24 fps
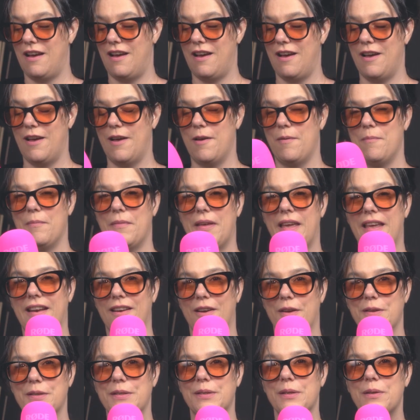And
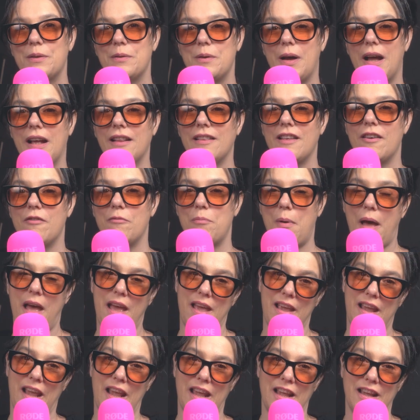also, I love
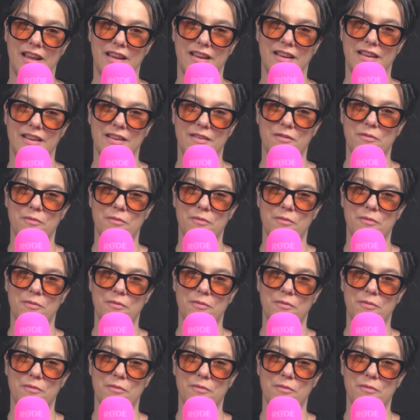buying